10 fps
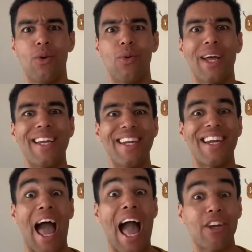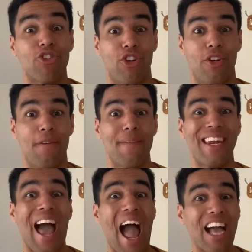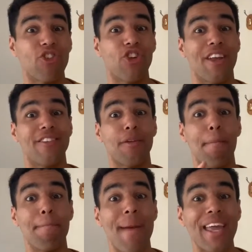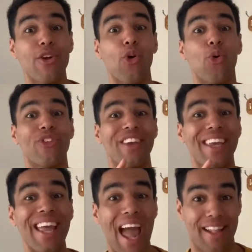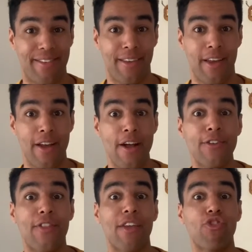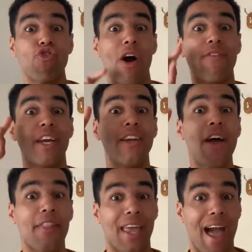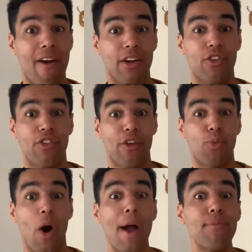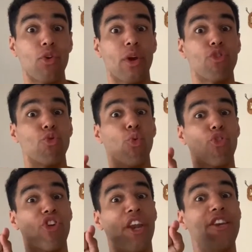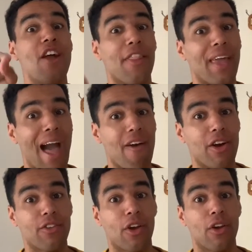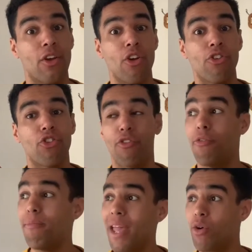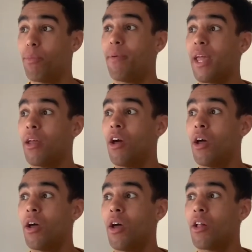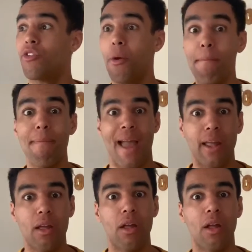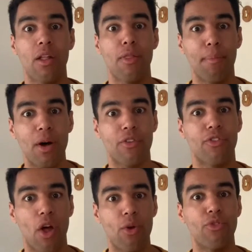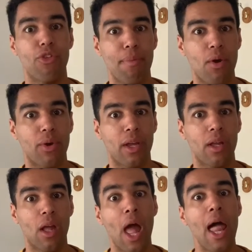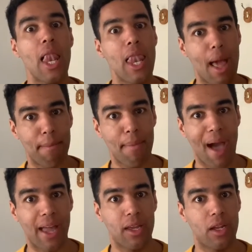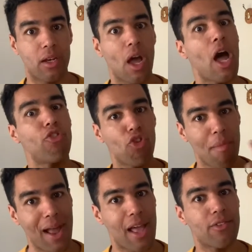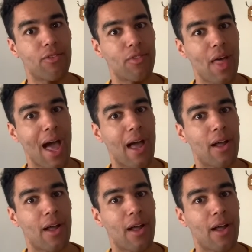Well, I need an action. An action is to make or to get. So that's driving another character. So that's what I'm doing towards another character. So for me, it would be to make the person that owns the building let me back in and do my lessons there.